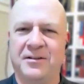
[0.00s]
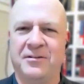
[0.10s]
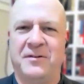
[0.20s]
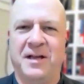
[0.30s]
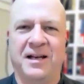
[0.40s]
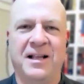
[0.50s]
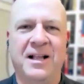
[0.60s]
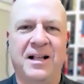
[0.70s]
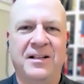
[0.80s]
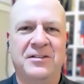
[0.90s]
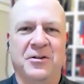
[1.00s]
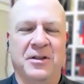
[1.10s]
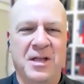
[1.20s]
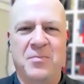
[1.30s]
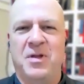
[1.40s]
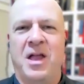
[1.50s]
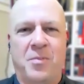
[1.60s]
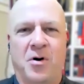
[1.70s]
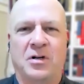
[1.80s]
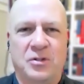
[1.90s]
You've got, so the
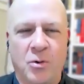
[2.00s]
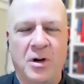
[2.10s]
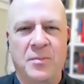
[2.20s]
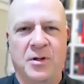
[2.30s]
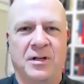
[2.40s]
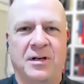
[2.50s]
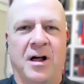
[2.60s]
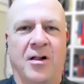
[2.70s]
EPA parks $20 billion